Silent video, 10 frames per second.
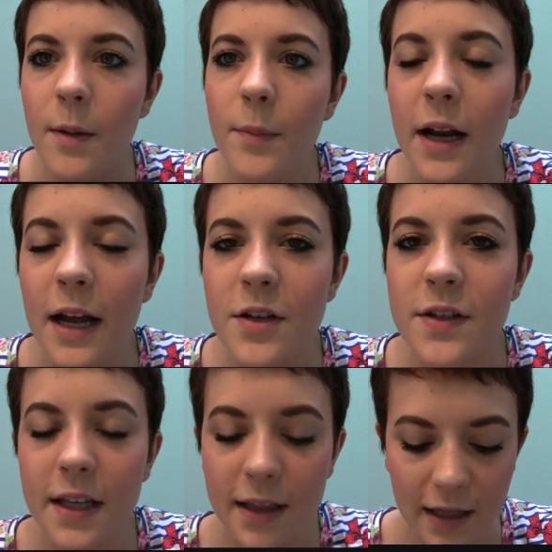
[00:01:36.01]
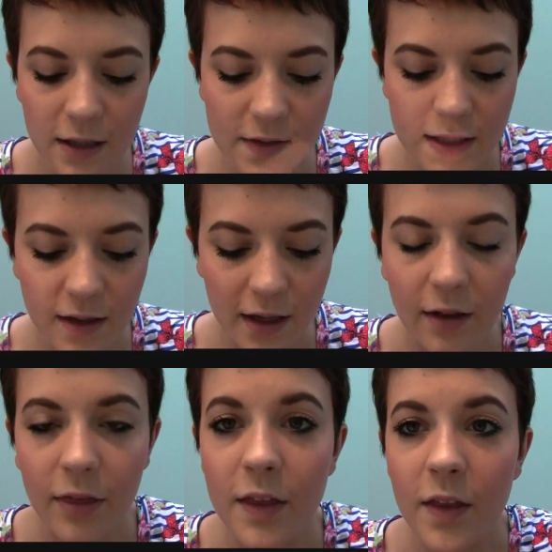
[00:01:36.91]
But I just think that using like
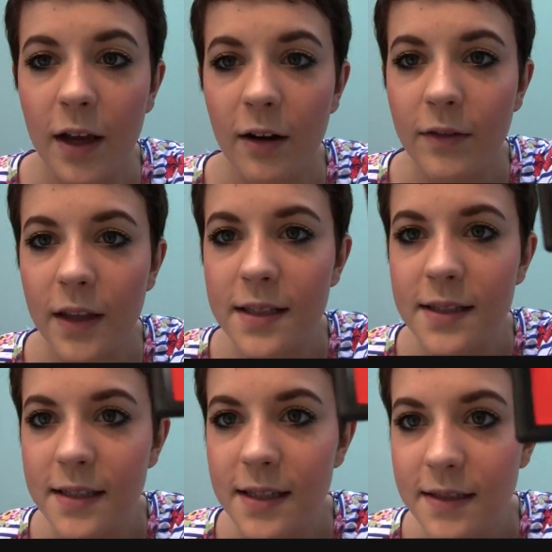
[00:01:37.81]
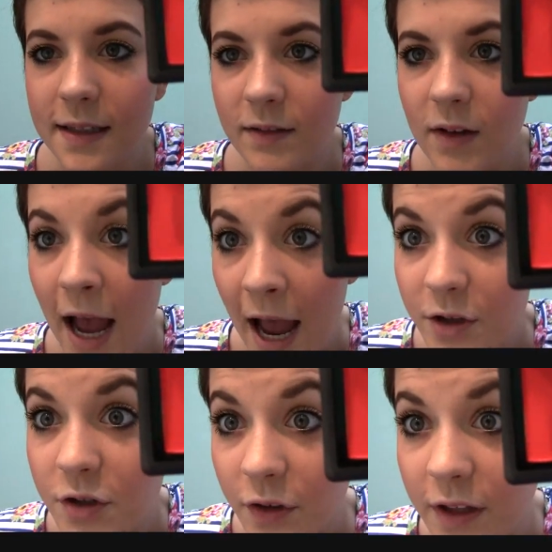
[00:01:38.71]
a thin layer of this, since it's
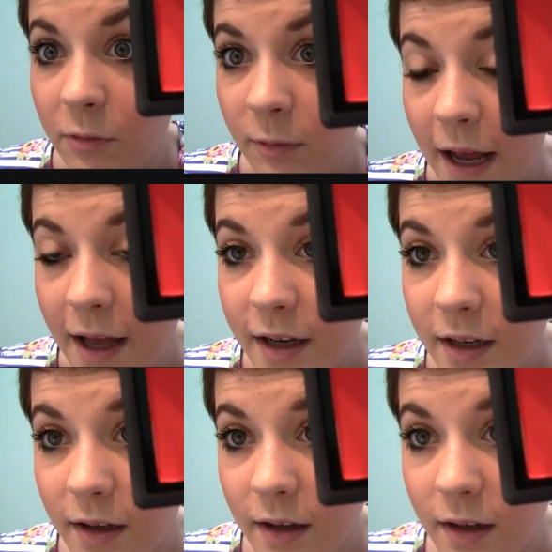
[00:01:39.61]
actually red,